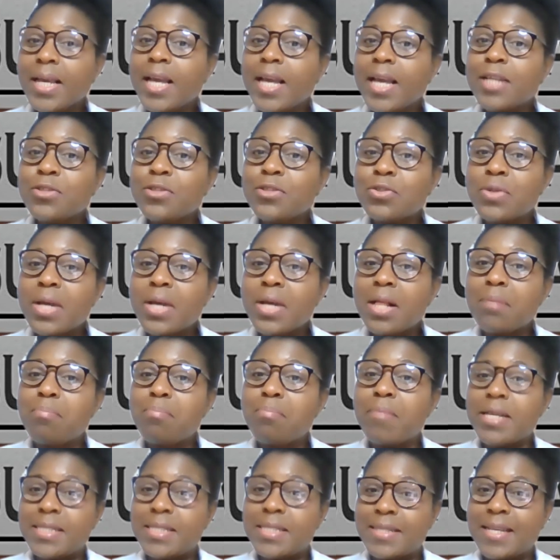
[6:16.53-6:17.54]
and to help
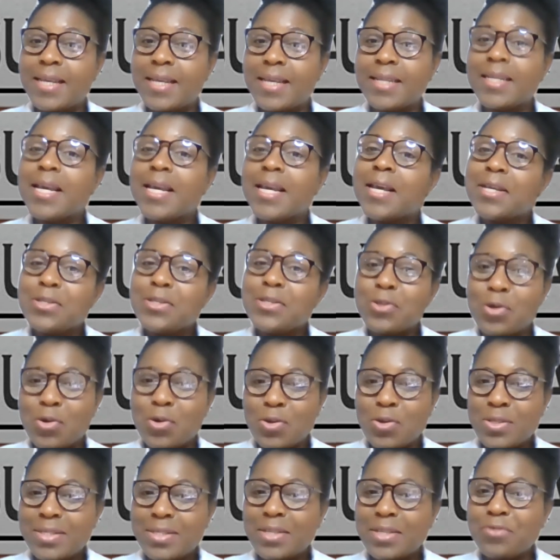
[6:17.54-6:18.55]
maintain your
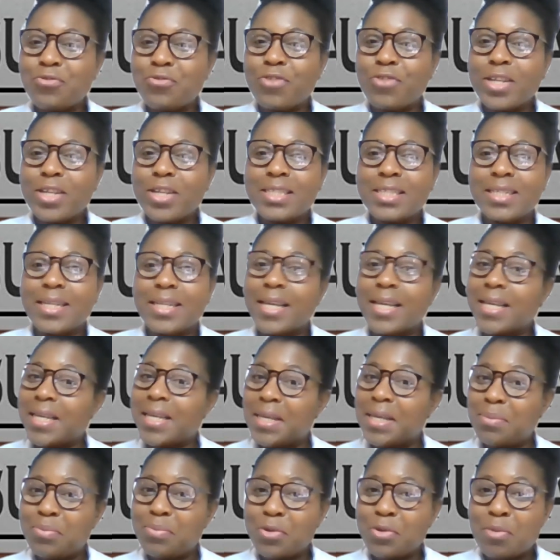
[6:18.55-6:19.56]
concentration and
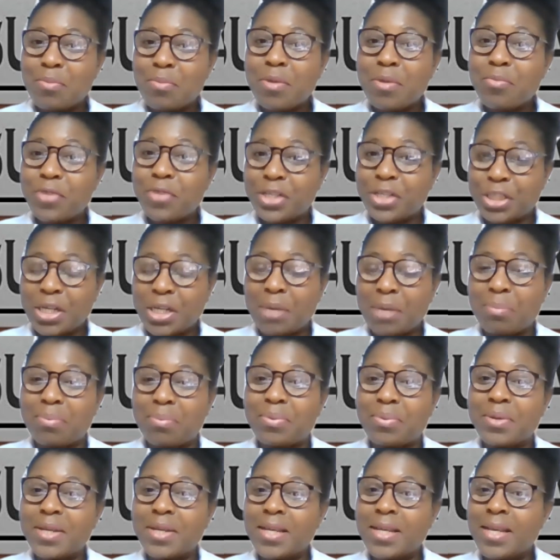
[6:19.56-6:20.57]
keep your memory sharp.
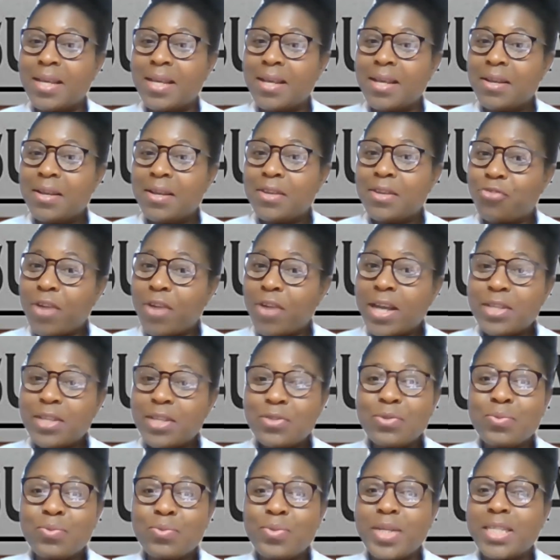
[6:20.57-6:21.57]
Try
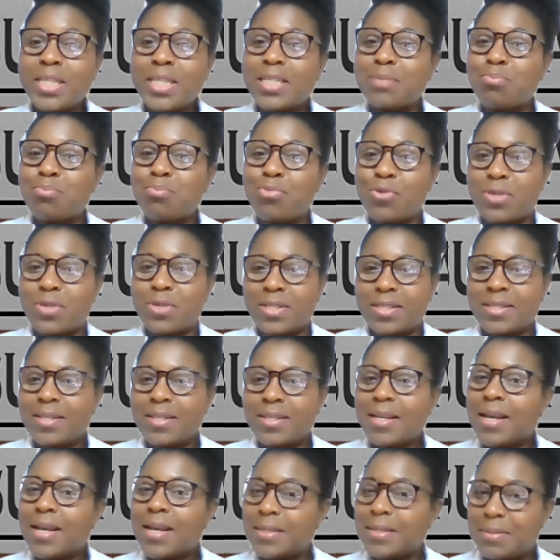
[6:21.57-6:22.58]
to read books
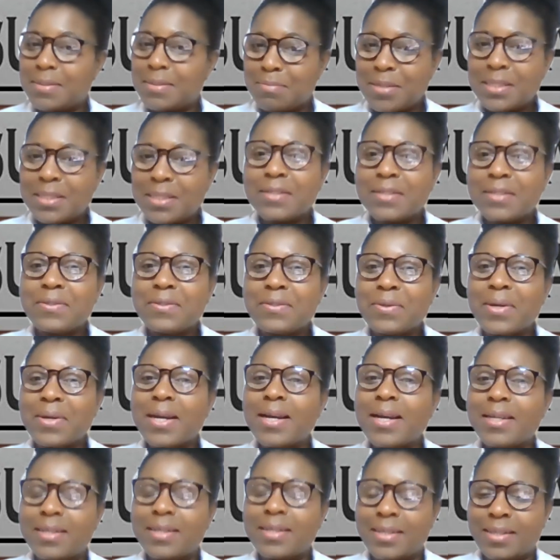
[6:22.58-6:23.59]
as much as you
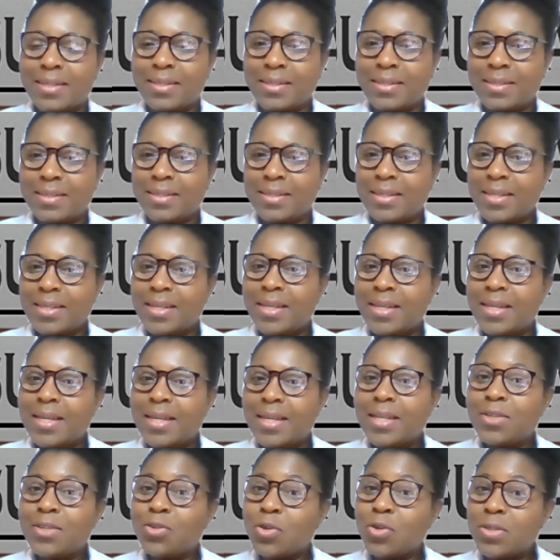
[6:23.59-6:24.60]
can.
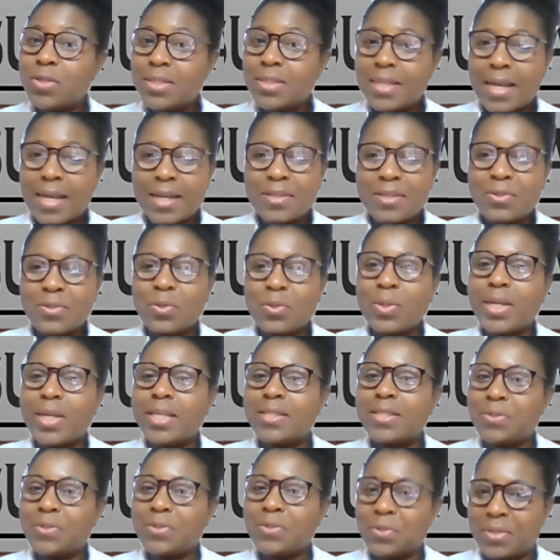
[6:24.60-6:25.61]
Don't
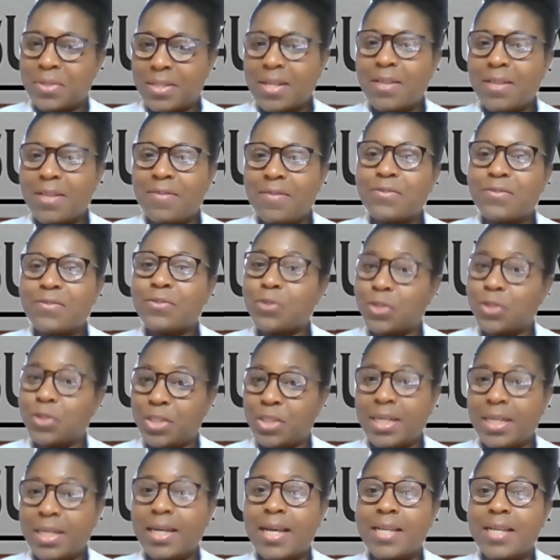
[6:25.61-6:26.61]
isolate yourself.
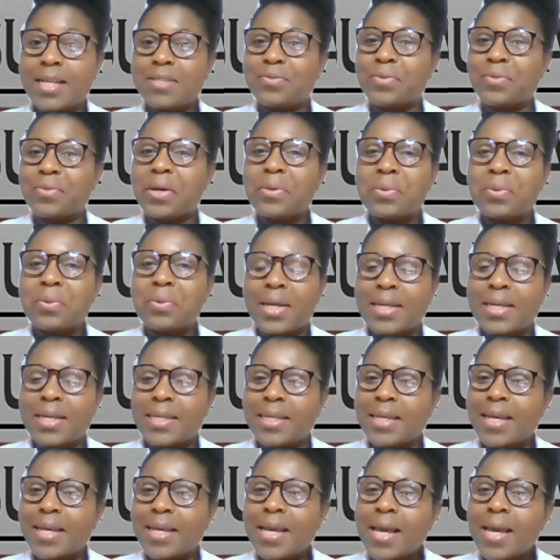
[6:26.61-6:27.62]
Socialize
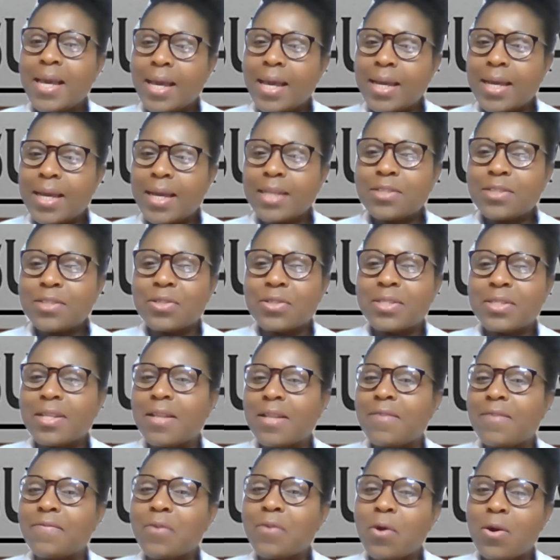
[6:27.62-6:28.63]
regularly and get
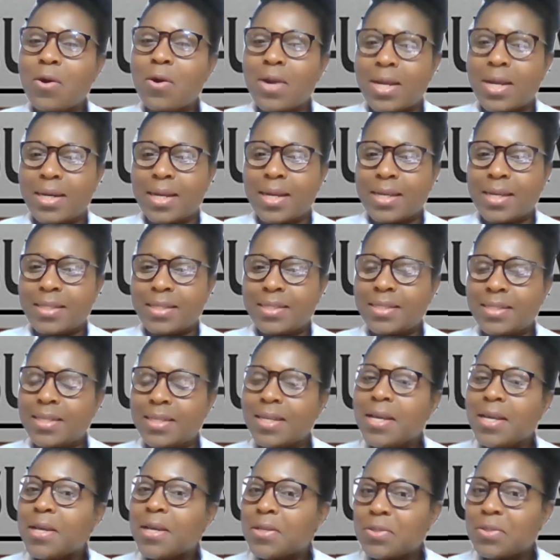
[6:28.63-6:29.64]
yourself organized
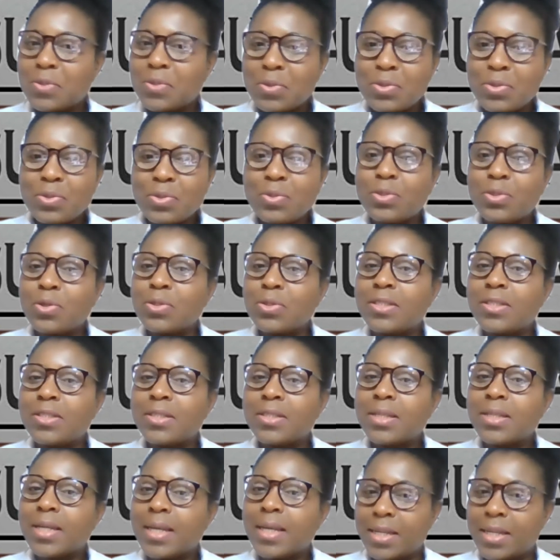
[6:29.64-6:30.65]
so you
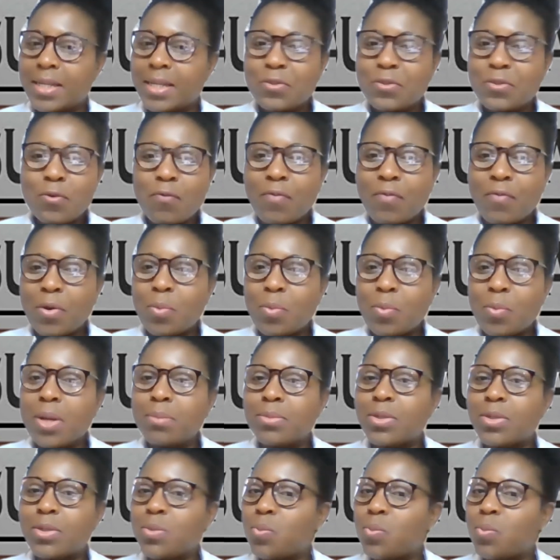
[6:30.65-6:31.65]
don't get
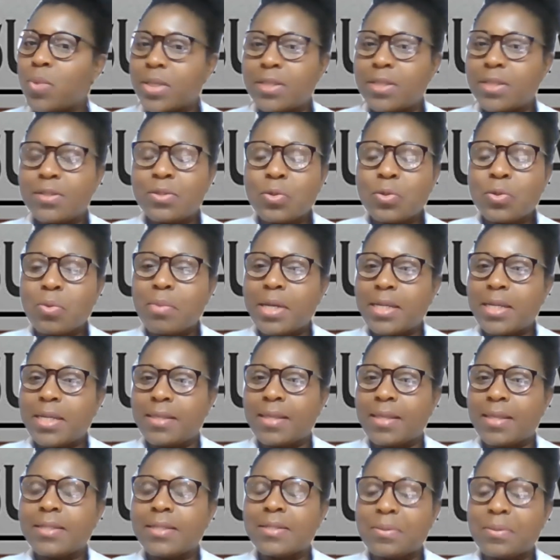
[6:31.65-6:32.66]
overwhelmed with so many
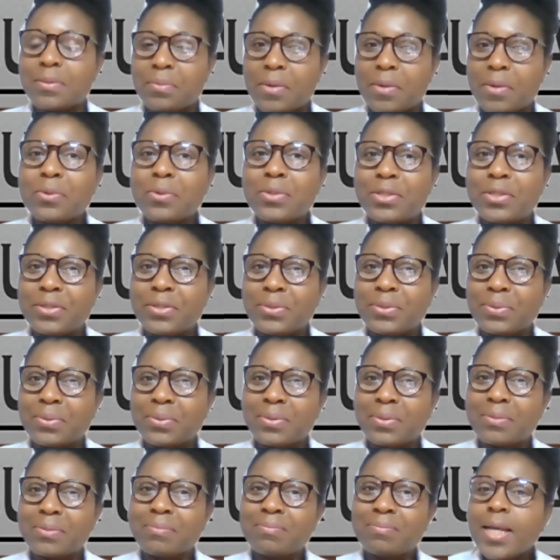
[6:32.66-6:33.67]
things around you.
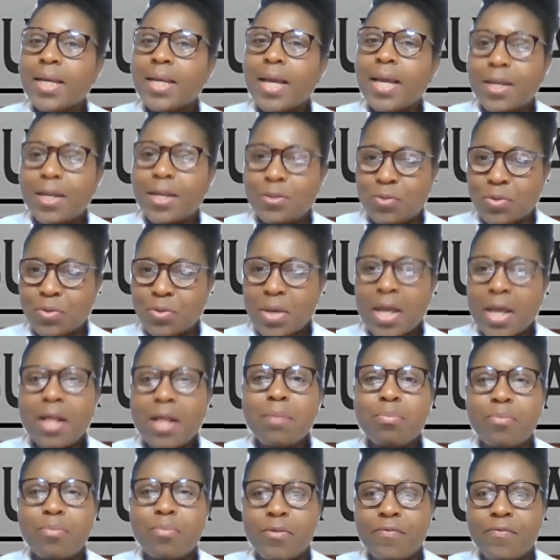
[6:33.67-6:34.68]
And to
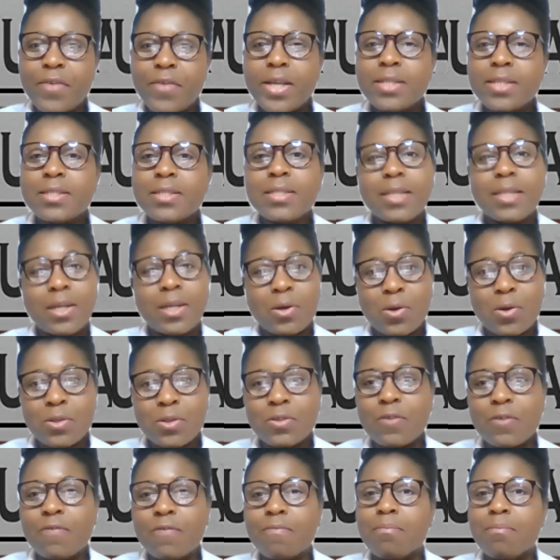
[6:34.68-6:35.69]
help prevent the
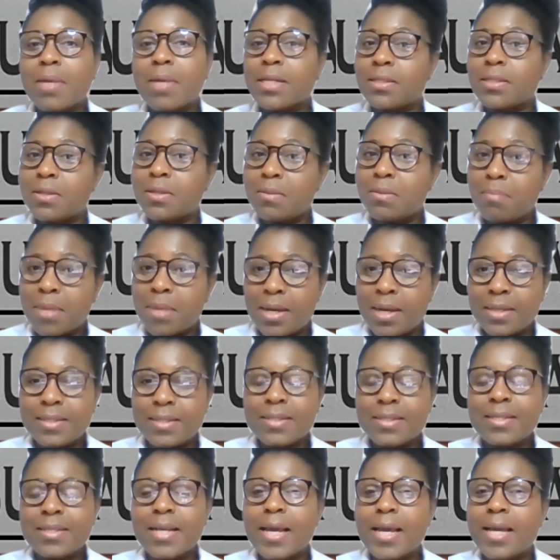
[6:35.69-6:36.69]
loss of muscle
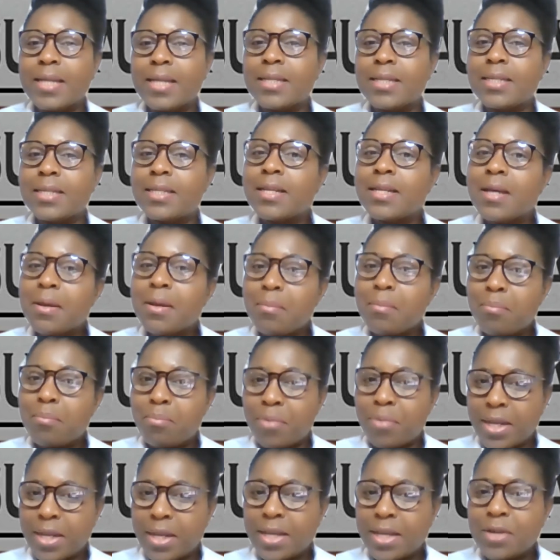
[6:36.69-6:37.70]
mass and
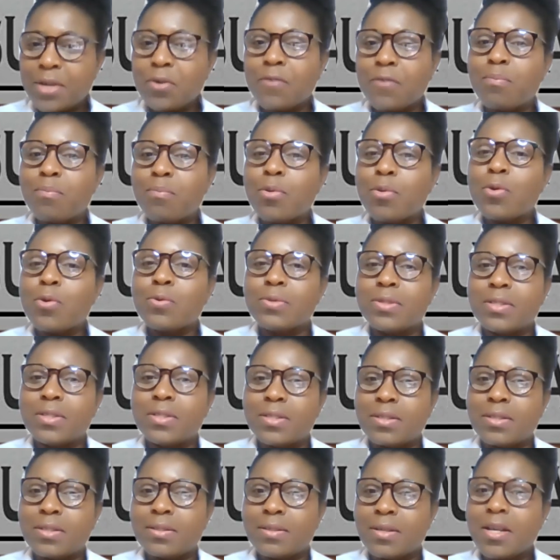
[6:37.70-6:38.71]
breaking of
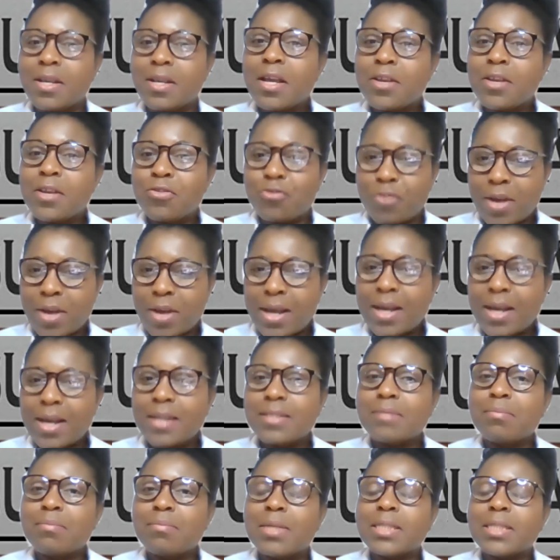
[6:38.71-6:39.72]
bones, try
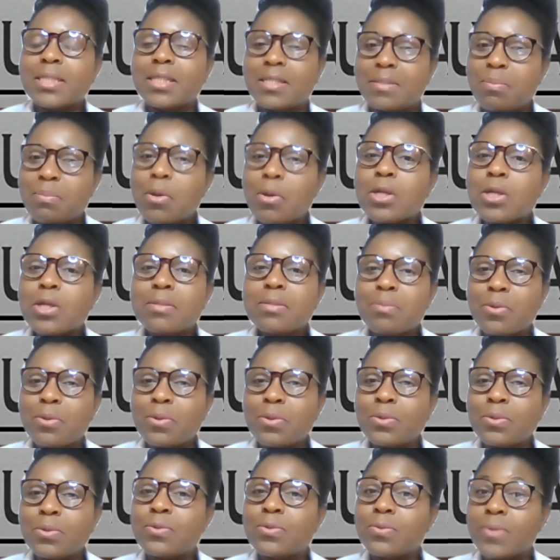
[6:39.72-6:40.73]
as much as
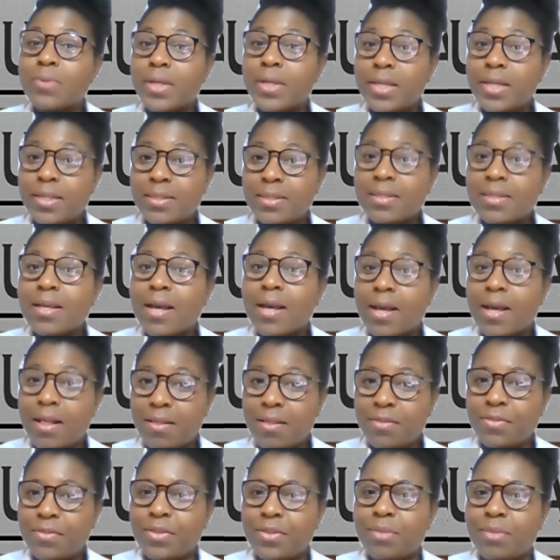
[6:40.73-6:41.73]
possible to eat
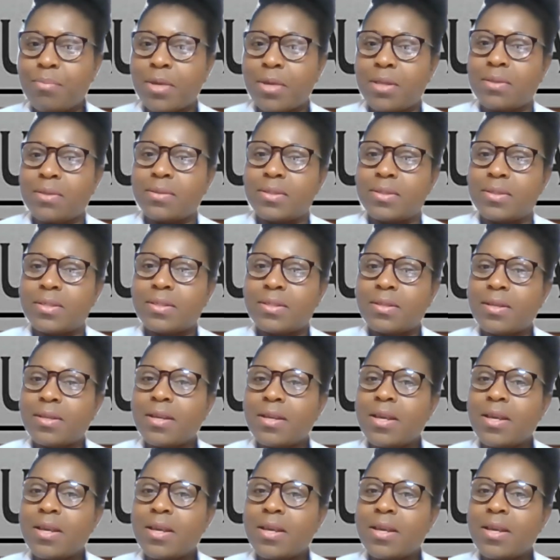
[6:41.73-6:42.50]
healthy meals